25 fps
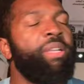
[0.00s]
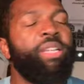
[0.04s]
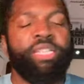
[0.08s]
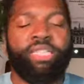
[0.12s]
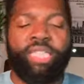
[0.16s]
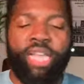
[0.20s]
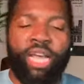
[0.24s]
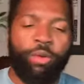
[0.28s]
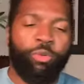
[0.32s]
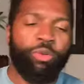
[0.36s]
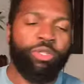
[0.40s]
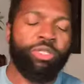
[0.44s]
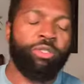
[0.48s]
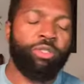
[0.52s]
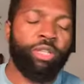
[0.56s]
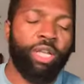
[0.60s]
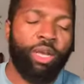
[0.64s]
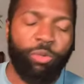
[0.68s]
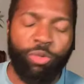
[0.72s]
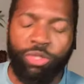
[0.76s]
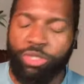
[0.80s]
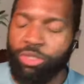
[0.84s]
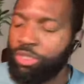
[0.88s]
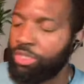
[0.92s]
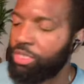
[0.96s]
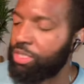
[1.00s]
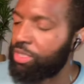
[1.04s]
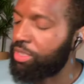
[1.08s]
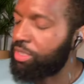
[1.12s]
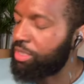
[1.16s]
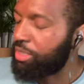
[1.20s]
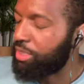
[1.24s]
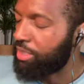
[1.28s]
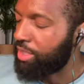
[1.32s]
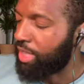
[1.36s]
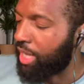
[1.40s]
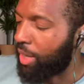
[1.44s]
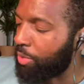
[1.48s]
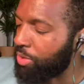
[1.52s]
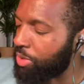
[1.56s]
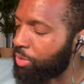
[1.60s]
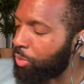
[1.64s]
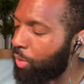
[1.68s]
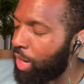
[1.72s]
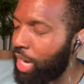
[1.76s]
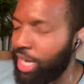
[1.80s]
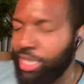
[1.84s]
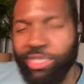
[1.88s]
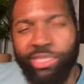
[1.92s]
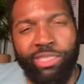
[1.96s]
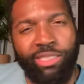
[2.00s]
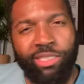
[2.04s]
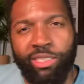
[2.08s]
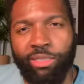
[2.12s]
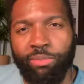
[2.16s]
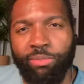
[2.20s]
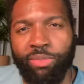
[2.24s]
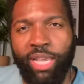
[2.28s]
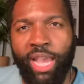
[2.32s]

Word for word: some cable news earlier this week.